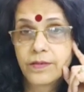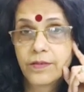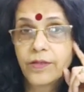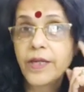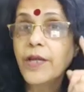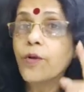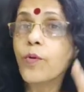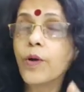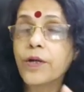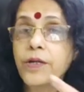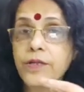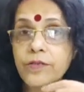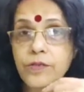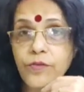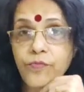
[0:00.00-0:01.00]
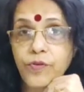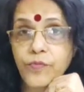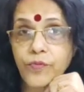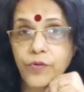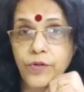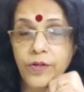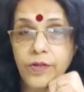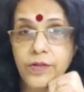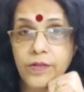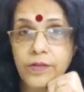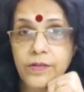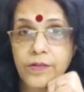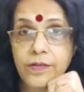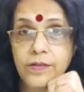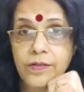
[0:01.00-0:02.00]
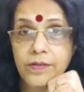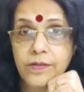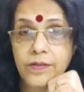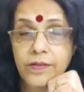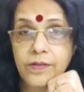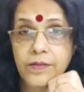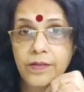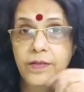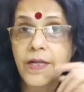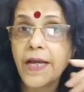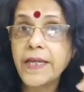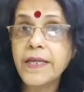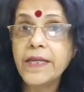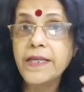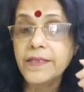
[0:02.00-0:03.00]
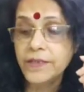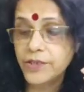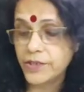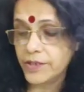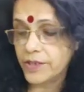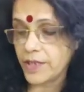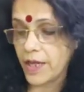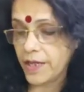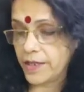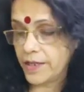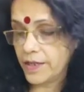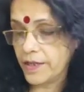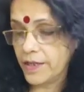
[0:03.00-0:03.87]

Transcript: 3/4 of a foot, 9 inches high.